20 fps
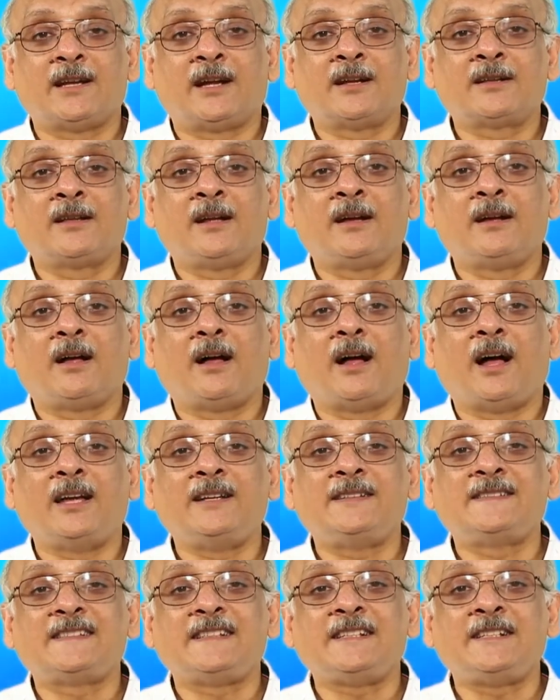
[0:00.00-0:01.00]
are the
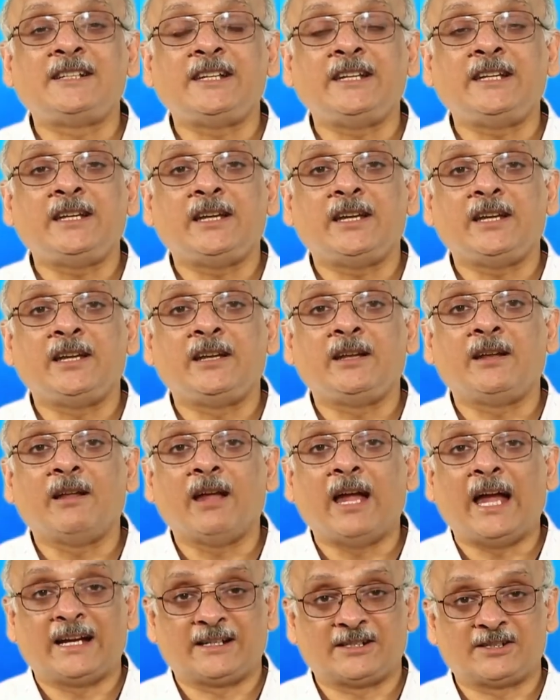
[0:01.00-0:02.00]
ICT in
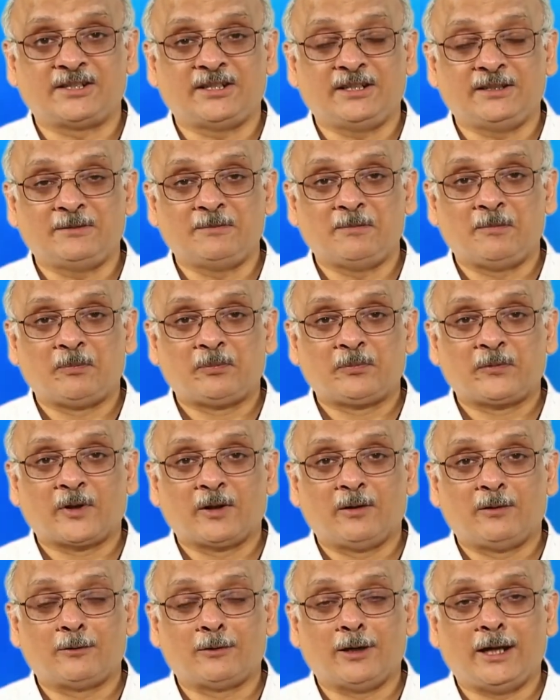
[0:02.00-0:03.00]
action,
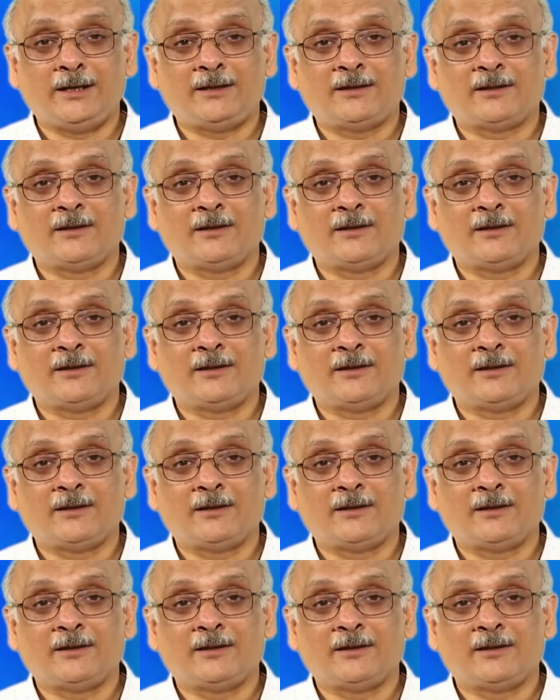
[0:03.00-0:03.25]
right,